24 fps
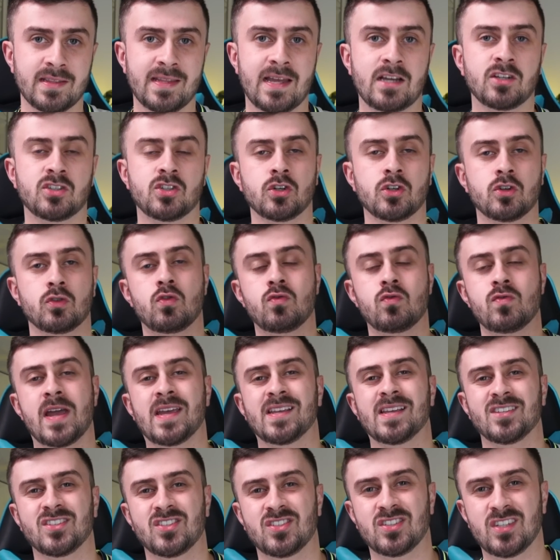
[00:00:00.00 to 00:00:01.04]
and that should
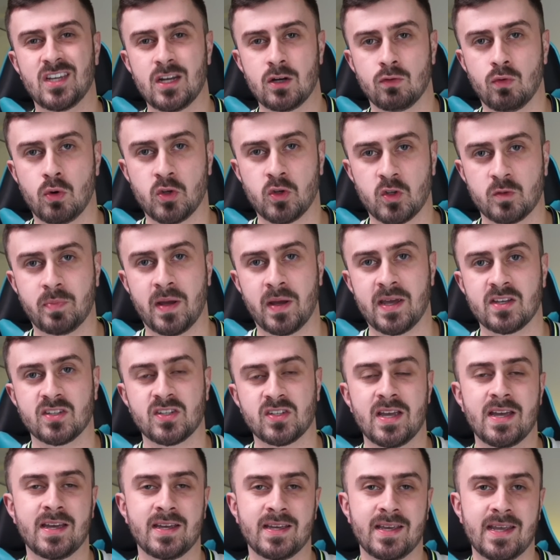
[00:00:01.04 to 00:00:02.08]
create zero
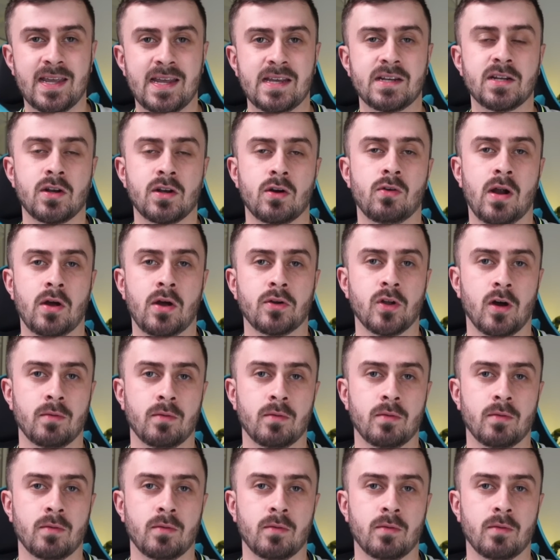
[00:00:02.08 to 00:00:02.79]
space in and around our